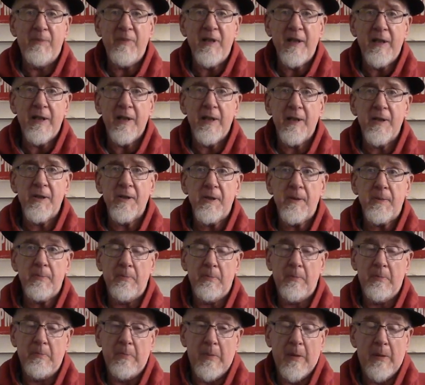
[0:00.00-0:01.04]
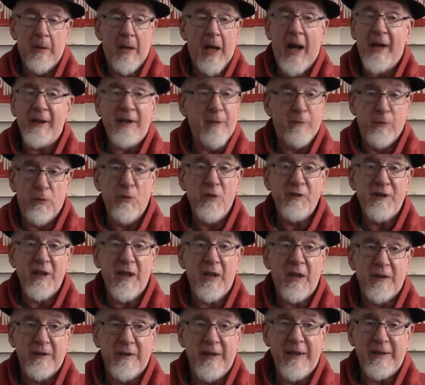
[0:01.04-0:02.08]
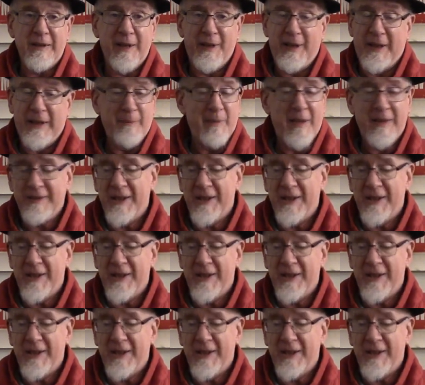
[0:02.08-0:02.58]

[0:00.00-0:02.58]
because I never really collected. I mean,